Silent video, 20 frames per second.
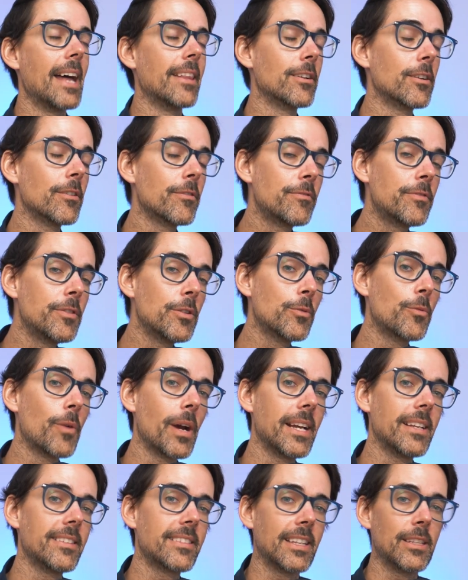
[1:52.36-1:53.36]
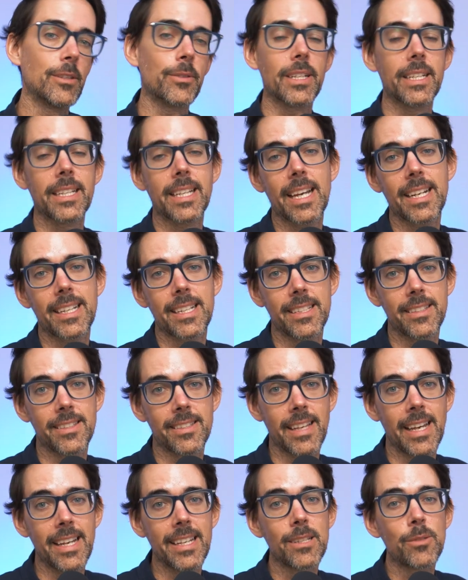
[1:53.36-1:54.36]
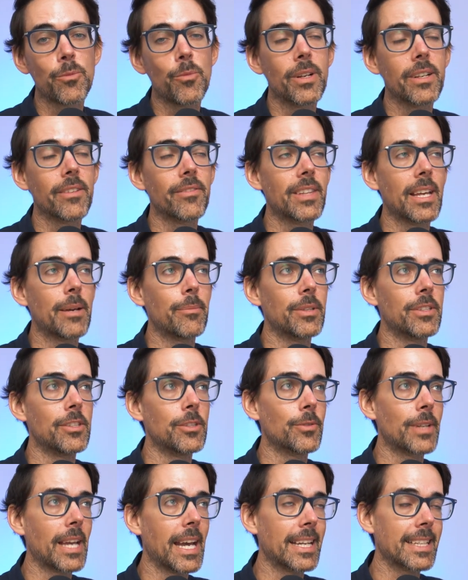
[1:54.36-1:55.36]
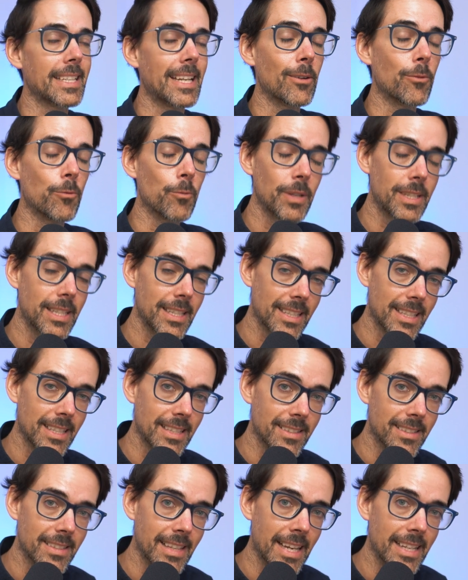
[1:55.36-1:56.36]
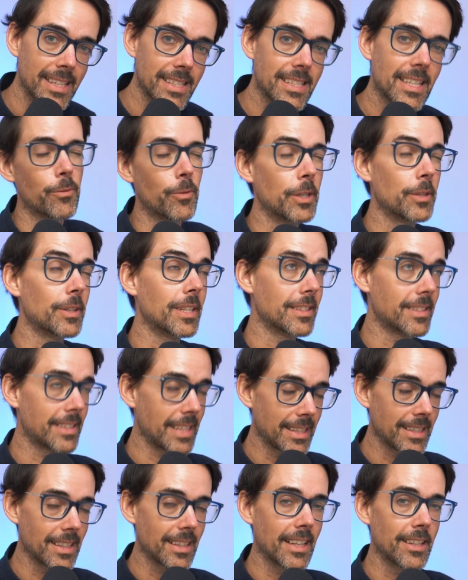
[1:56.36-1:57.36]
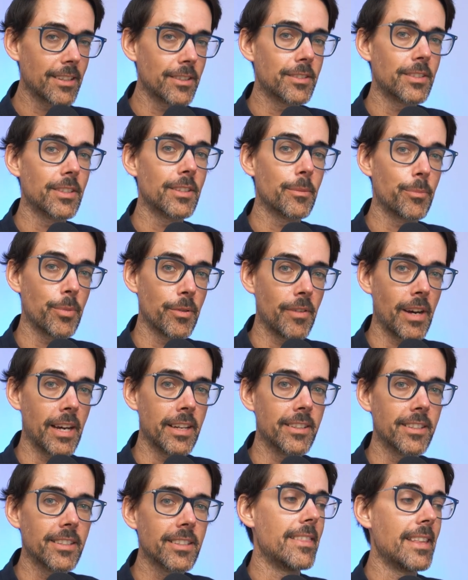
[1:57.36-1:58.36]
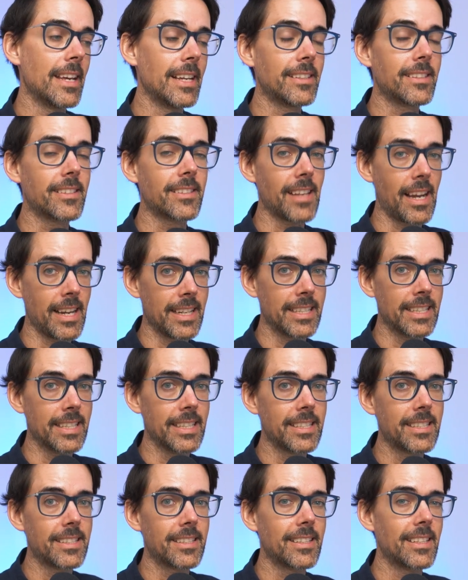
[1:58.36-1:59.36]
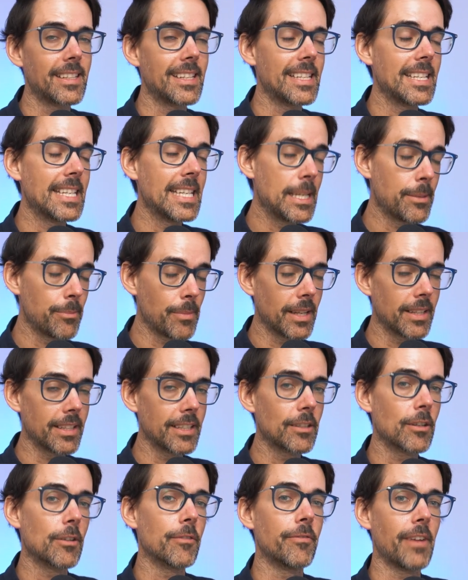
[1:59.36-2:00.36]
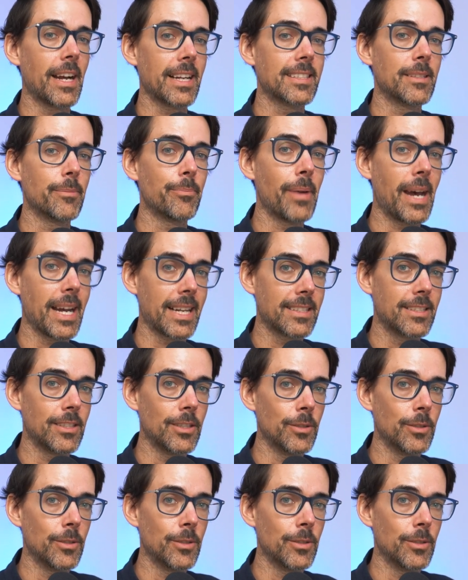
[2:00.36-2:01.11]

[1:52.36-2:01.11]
And there are a few ways that you can get consent. One of them is you can get written consent, where you can send a letter to the provider, they sign it, email it or fax it back to